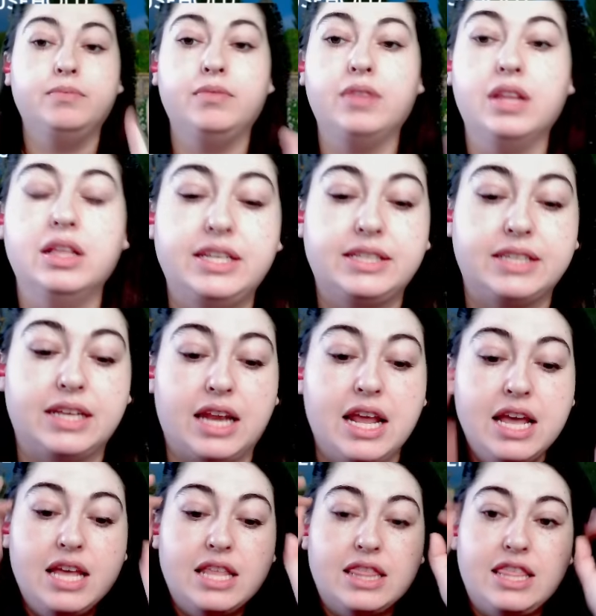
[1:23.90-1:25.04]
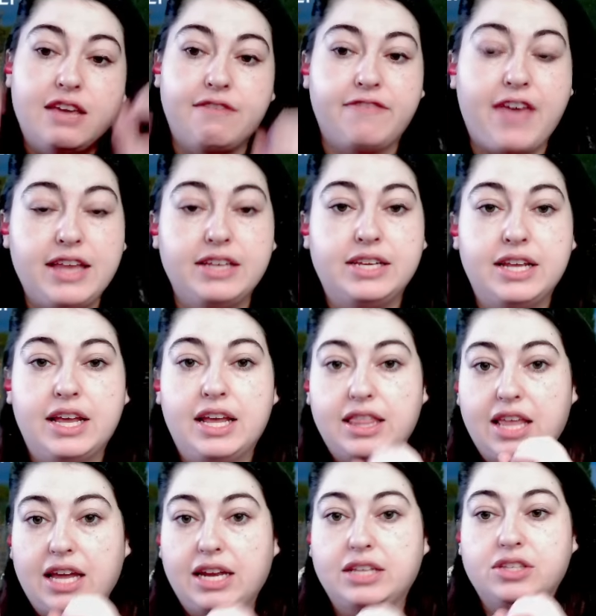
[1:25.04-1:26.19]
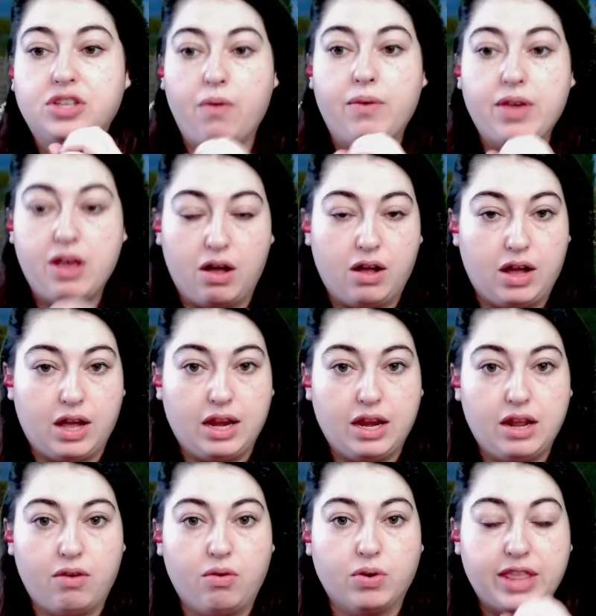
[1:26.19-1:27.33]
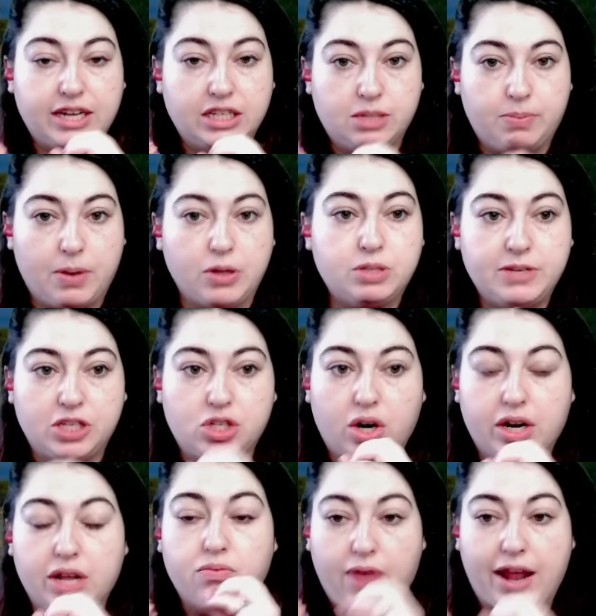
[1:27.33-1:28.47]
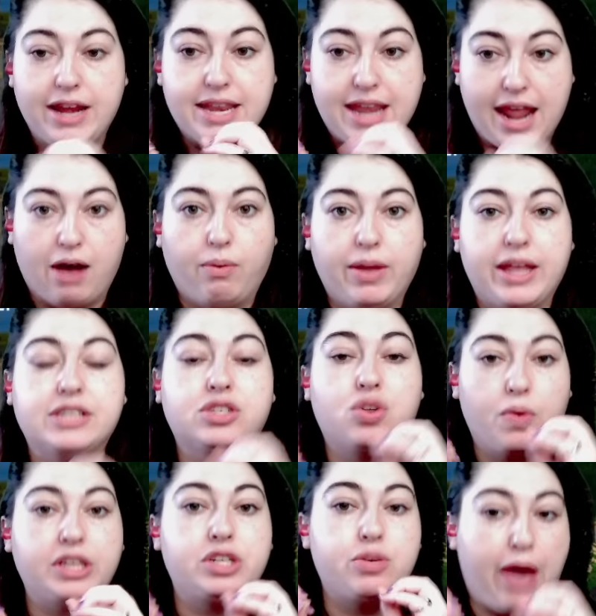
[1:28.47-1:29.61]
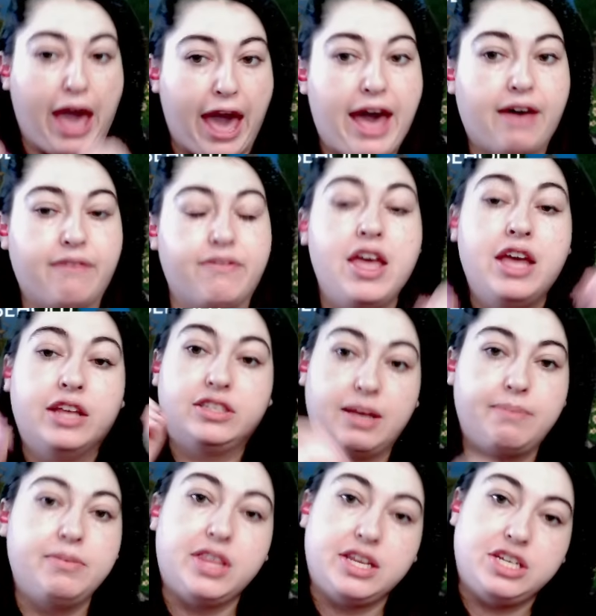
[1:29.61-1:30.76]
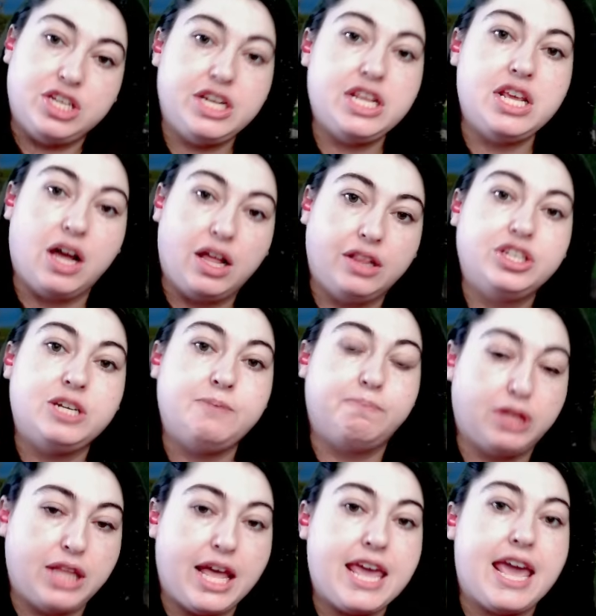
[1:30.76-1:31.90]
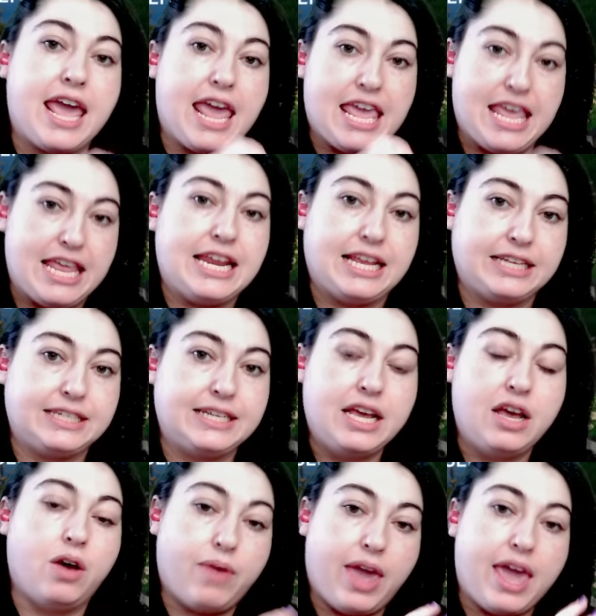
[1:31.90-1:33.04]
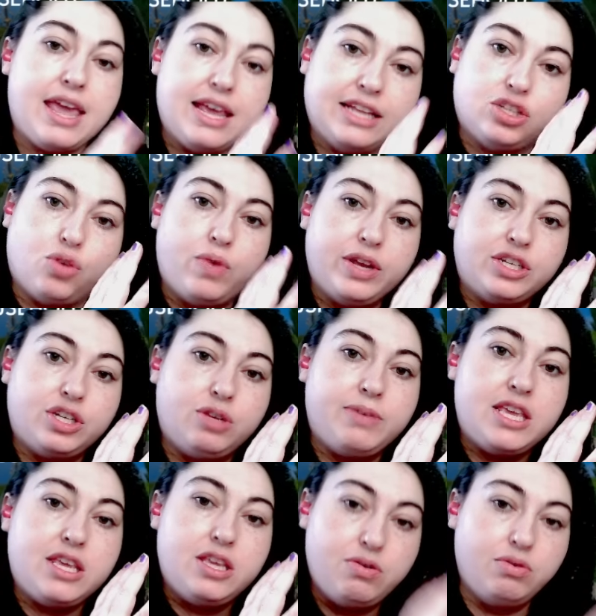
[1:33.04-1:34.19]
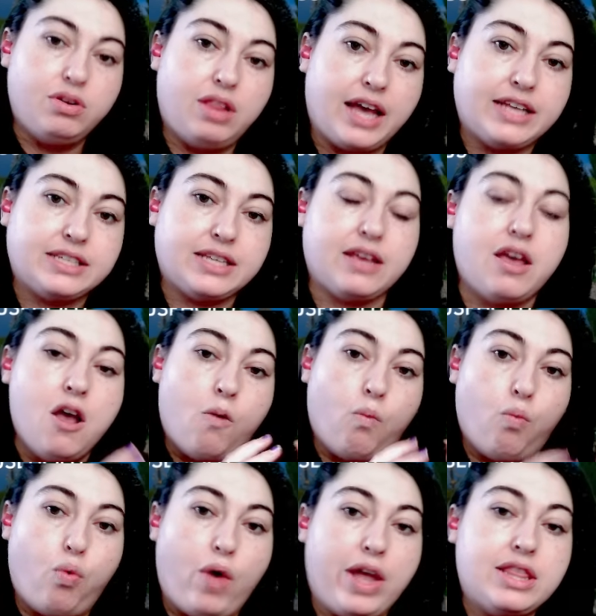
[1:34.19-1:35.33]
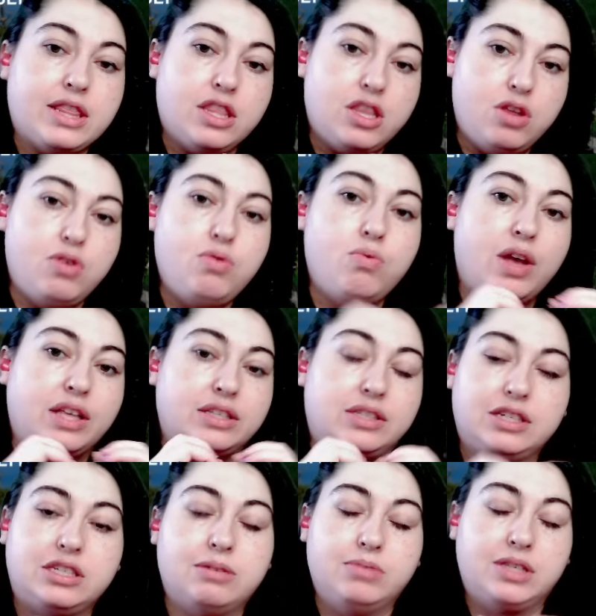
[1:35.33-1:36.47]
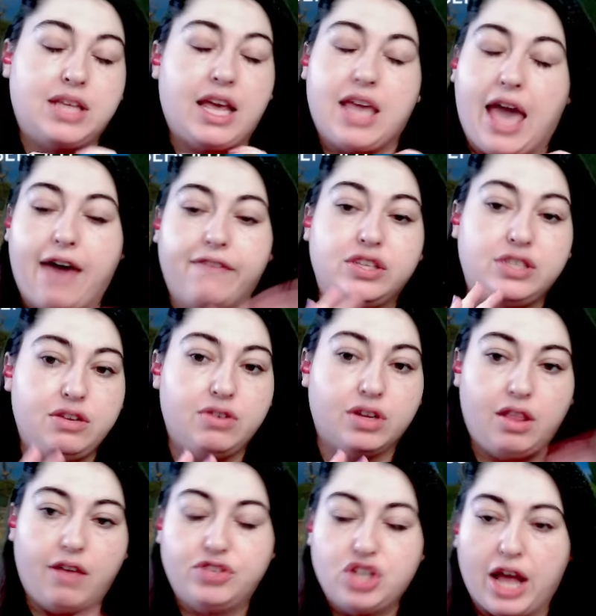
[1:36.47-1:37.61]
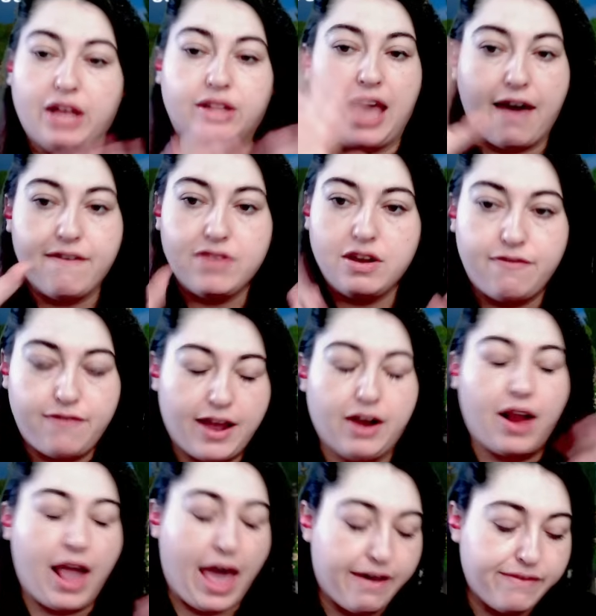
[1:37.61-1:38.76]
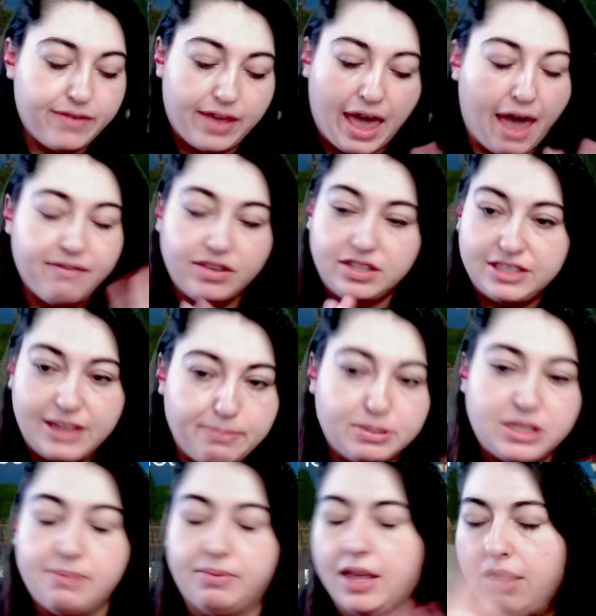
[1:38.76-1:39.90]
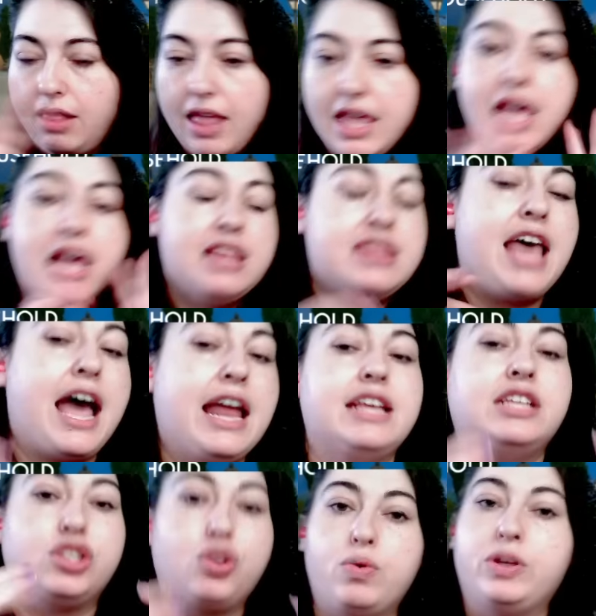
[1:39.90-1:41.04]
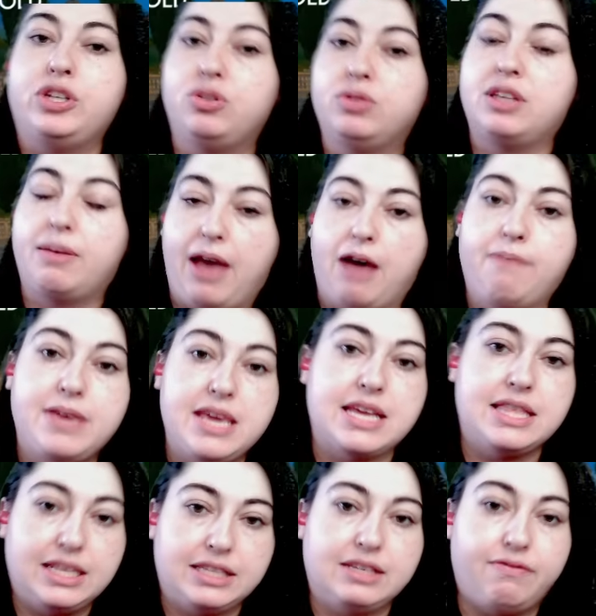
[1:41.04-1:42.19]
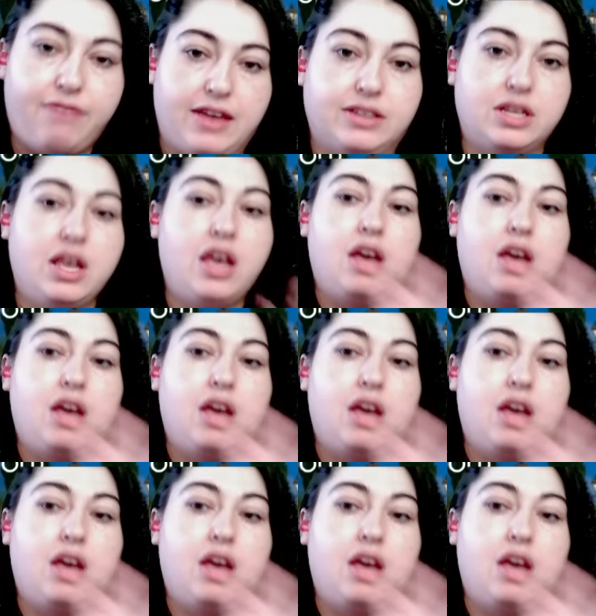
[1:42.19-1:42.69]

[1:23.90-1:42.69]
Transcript: Listen, the event that is going on, or that is supposed to be starting right now, is going to have some of the genealogy play in it, okay? It's going to be utilizing what new systems, like have a secret love child, have an affair, have a step sibling, like that is going to somehow be in this event.